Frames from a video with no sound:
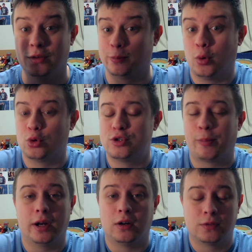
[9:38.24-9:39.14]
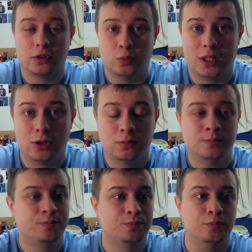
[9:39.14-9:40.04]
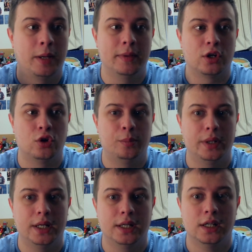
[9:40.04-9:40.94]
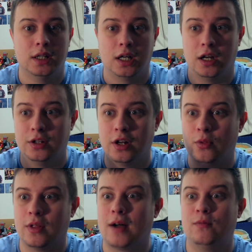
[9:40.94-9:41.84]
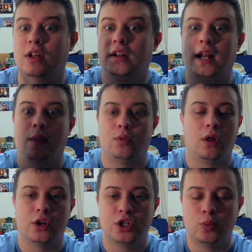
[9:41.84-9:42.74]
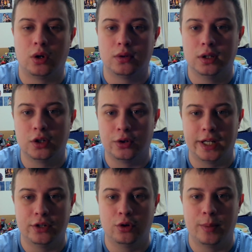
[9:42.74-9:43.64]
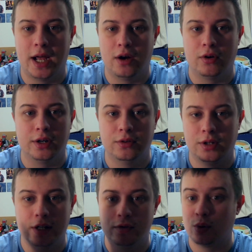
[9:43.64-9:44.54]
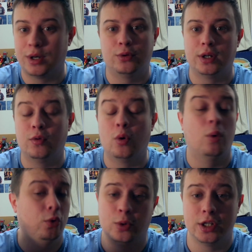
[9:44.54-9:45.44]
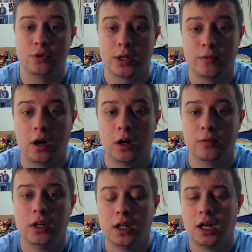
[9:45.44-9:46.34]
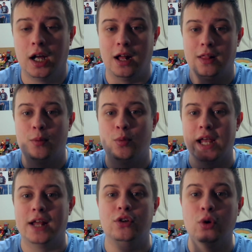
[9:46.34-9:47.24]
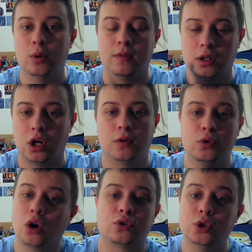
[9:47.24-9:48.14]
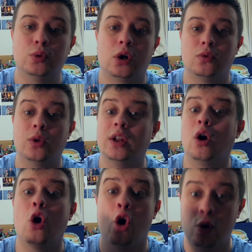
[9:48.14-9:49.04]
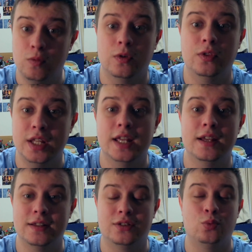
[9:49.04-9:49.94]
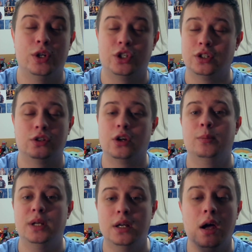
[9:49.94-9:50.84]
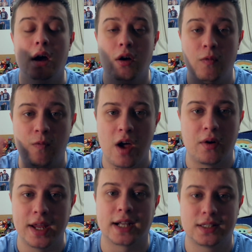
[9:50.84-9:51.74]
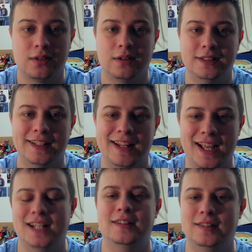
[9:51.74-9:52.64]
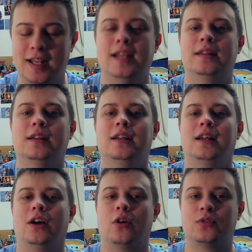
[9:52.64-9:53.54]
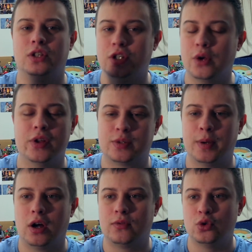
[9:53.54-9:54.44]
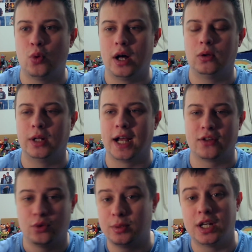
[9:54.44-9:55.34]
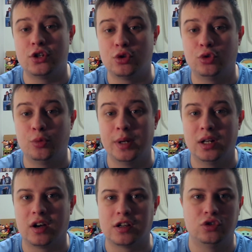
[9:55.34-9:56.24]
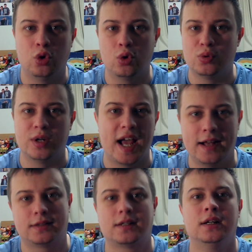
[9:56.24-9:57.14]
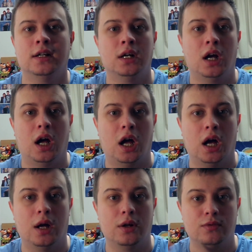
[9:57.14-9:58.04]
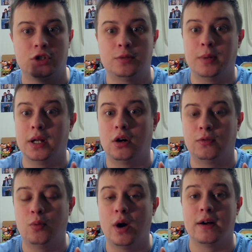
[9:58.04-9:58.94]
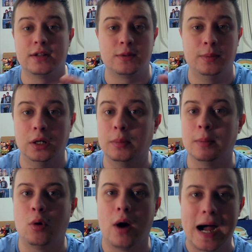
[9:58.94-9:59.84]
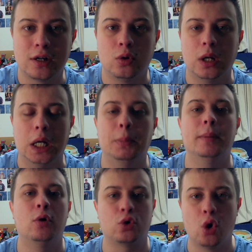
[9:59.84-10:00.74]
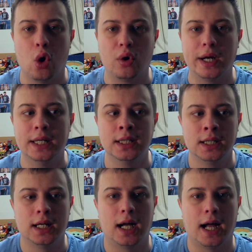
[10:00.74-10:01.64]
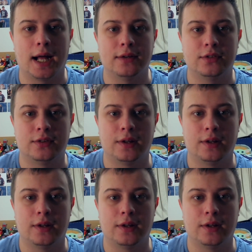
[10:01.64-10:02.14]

more spin-offs as well. Maybe there could be, you know, that villain anthology one could end up airing either 2024 or 2025. And then we end up with a lot of Doctor Who content over the years, which is going to be very exciting indeed. And obviously the UNIT spin-off as well, it has the potential to be like a Torchwood-esque spin-off where it's a little bit more adult, a little bit more gory, and